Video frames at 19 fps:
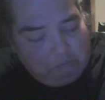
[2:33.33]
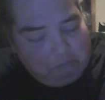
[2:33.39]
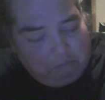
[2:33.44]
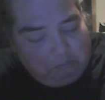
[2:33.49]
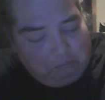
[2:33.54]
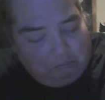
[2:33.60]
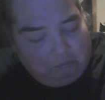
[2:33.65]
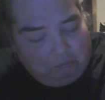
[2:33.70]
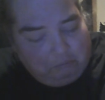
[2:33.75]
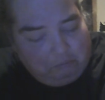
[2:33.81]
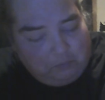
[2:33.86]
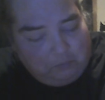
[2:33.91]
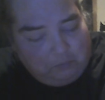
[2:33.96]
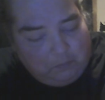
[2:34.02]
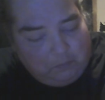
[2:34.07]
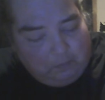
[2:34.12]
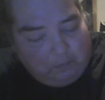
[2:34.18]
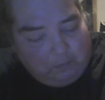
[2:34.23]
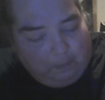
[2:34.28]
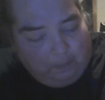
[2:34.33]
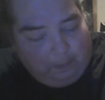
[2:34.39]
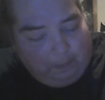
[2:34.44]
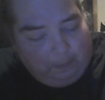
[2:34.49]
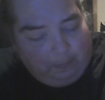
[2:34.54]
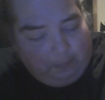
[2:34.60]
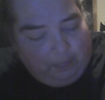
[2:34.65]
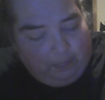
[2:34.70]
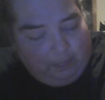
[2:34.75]

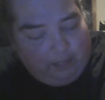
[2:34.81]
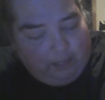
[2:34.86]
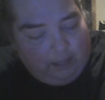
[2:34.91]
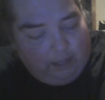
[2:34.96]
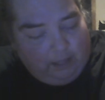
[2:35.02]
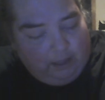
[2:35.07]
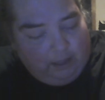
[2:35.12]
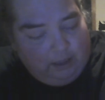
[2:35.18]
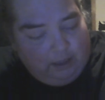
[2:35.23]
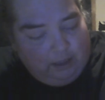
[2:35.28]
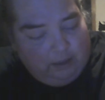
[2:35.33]
(silence)